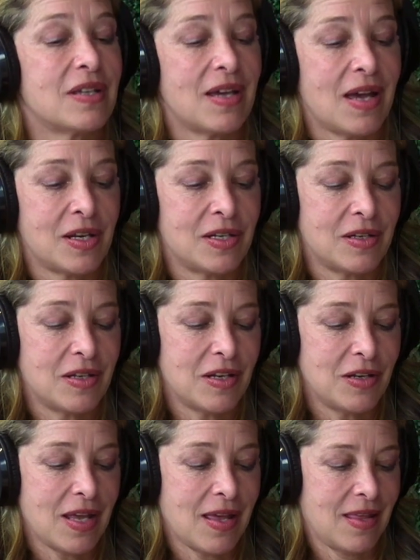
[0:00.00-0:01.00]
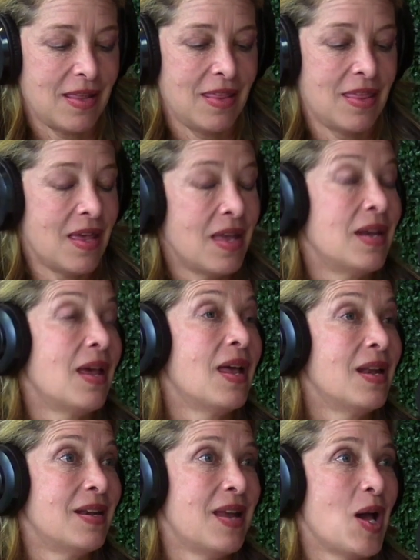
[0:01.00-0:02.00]
I then and
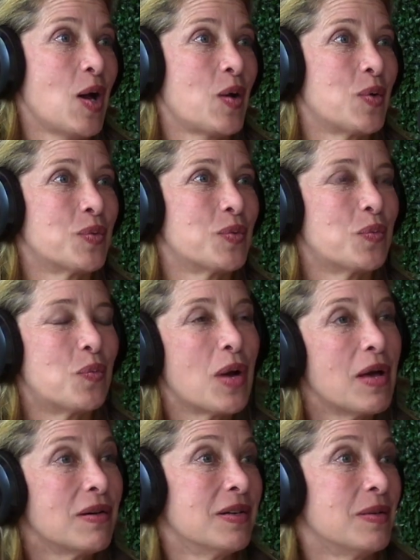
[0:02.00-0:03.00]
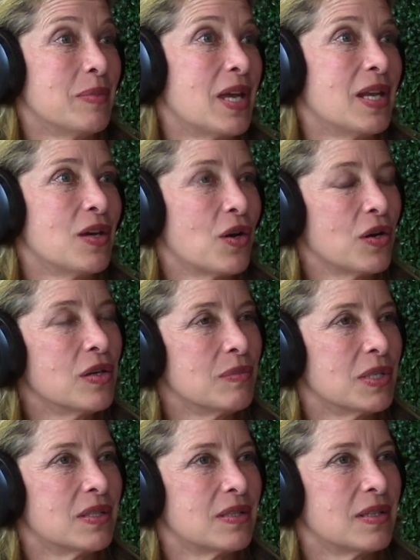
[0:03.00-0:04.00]
now welcome any
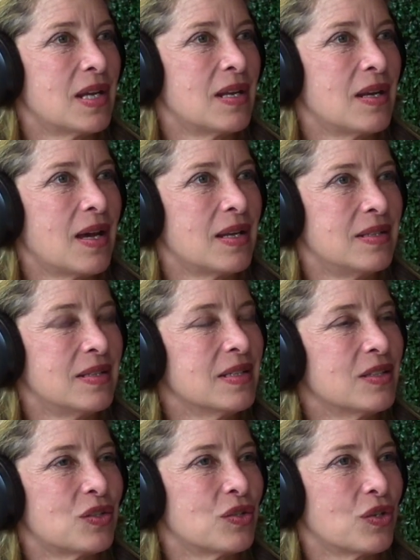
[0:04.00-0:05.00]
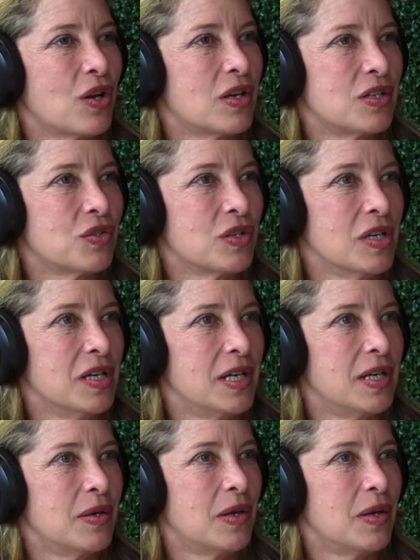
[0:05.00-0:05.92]
arguments and ideas to the contrary.